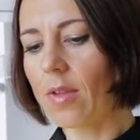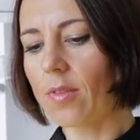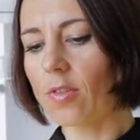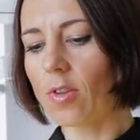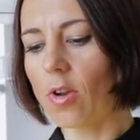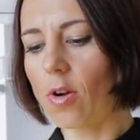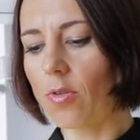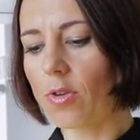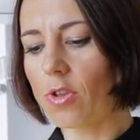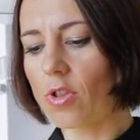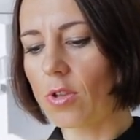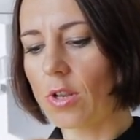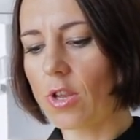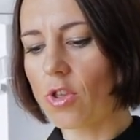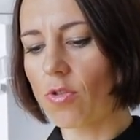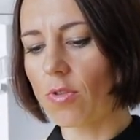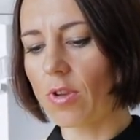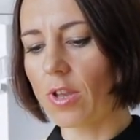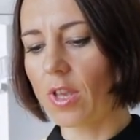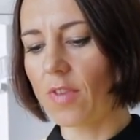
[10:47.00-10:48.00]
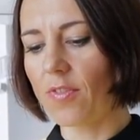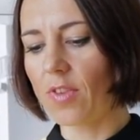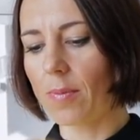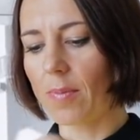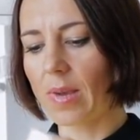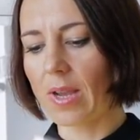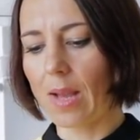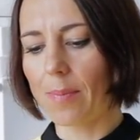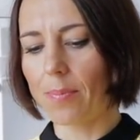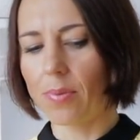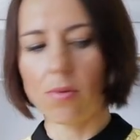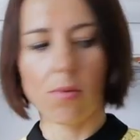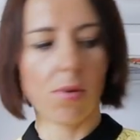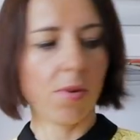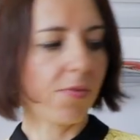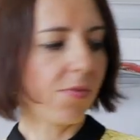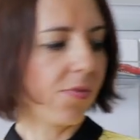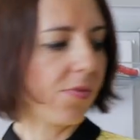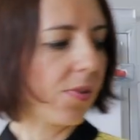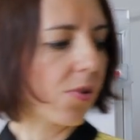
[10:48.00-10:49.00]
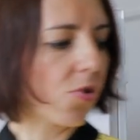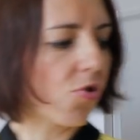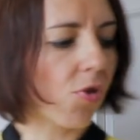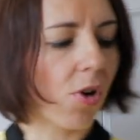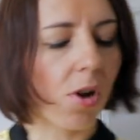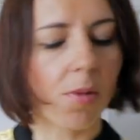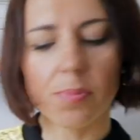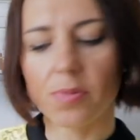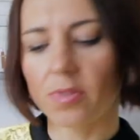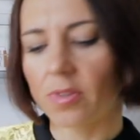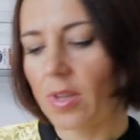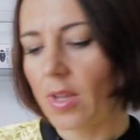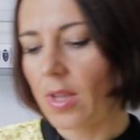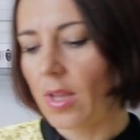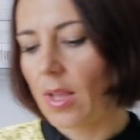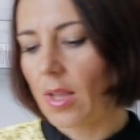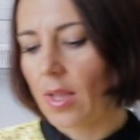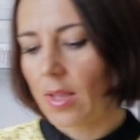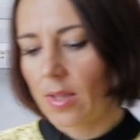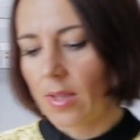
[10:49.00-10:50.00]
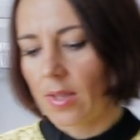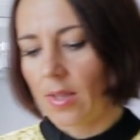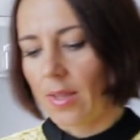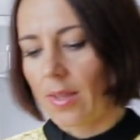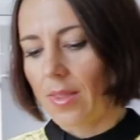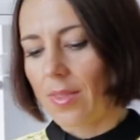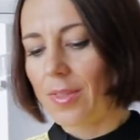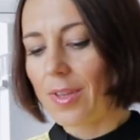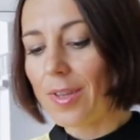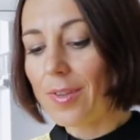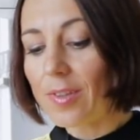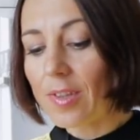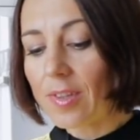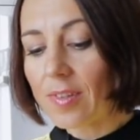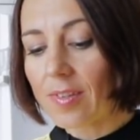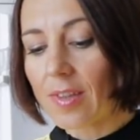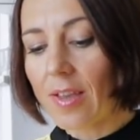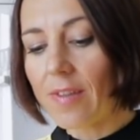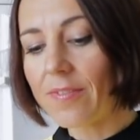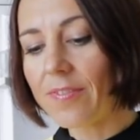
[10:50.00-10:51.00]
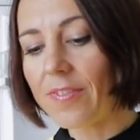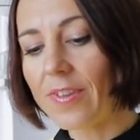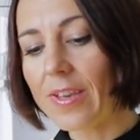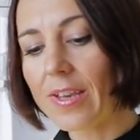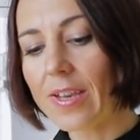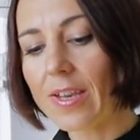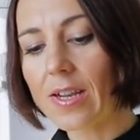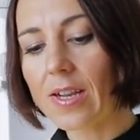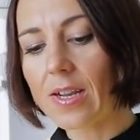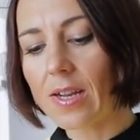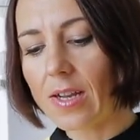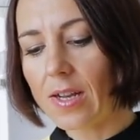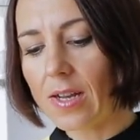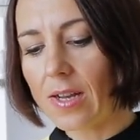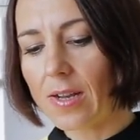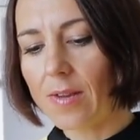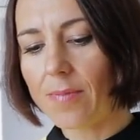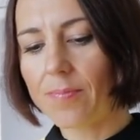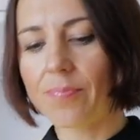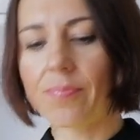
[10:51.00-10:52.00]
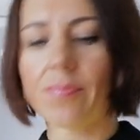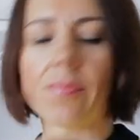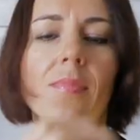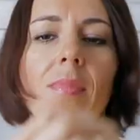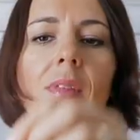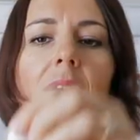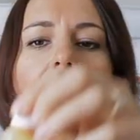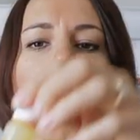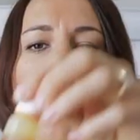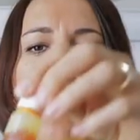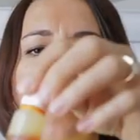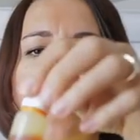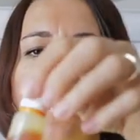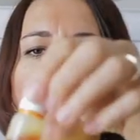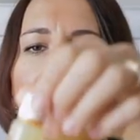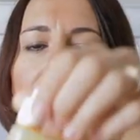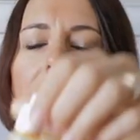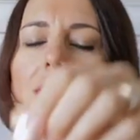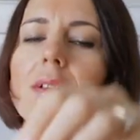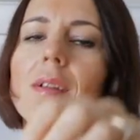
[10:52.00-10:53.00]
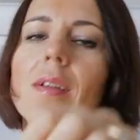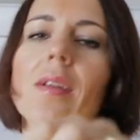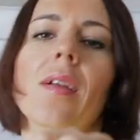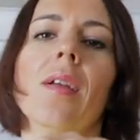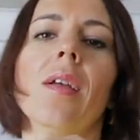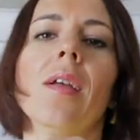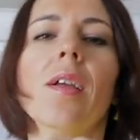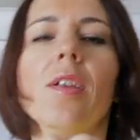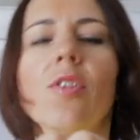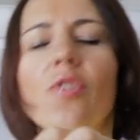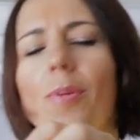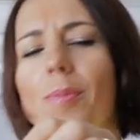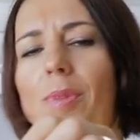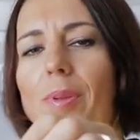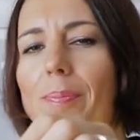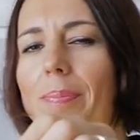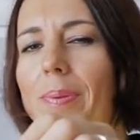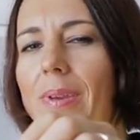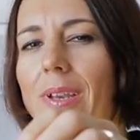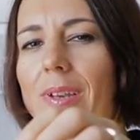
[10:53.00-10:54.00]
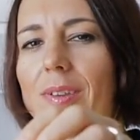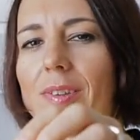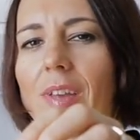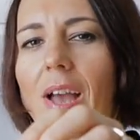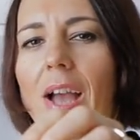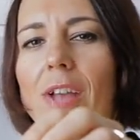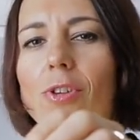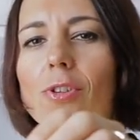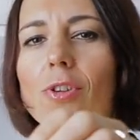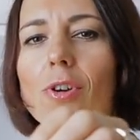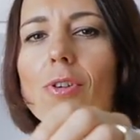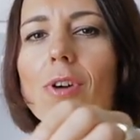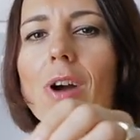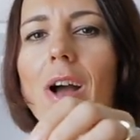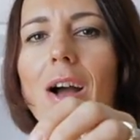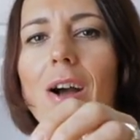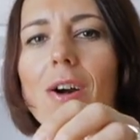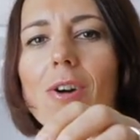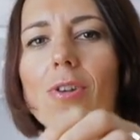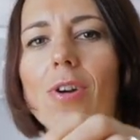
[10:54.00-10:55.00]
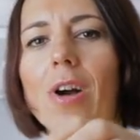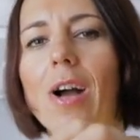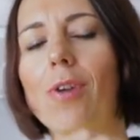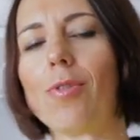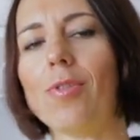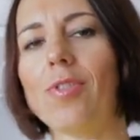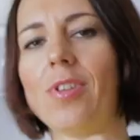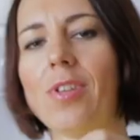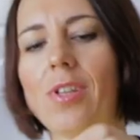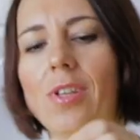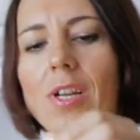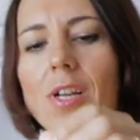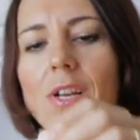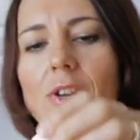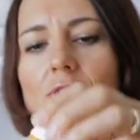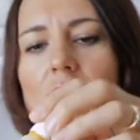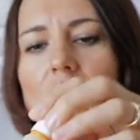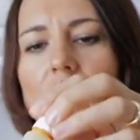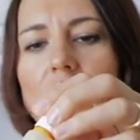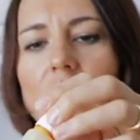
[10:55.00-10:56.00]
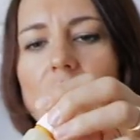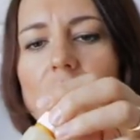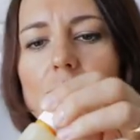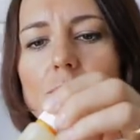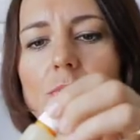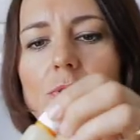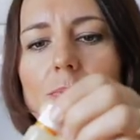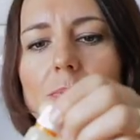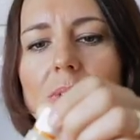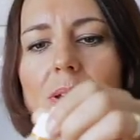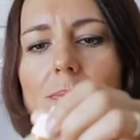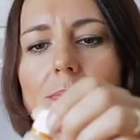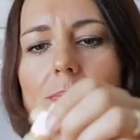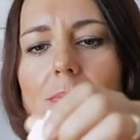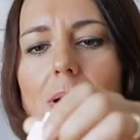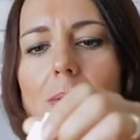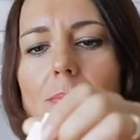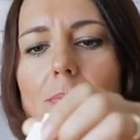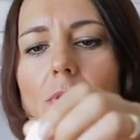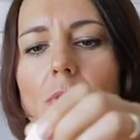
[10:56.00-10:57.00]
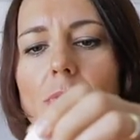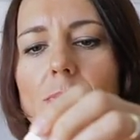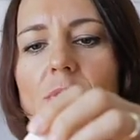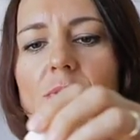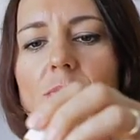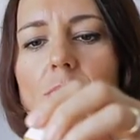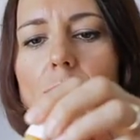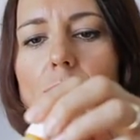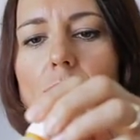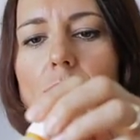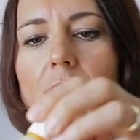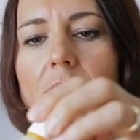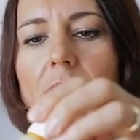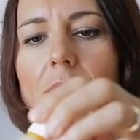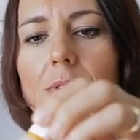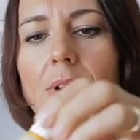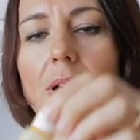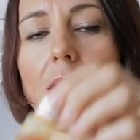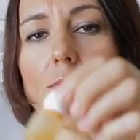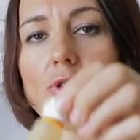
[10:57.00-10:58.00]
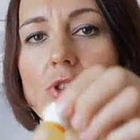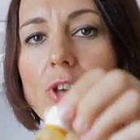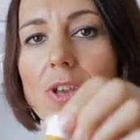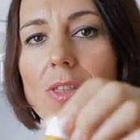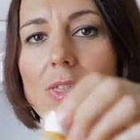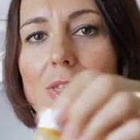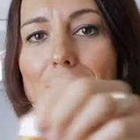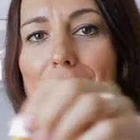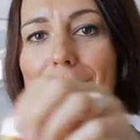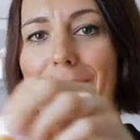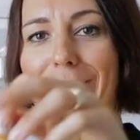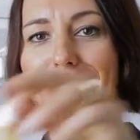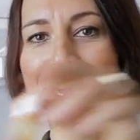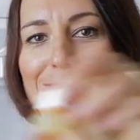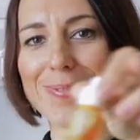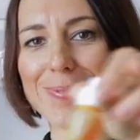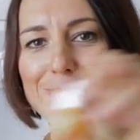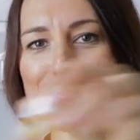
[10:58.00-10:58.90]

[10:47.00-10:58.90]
So we literally give him a couple of drops. This is something um, it's from the bees. I don't know how, how is it in English. This is what my mom brought me from Bulgaria. I'll check it out and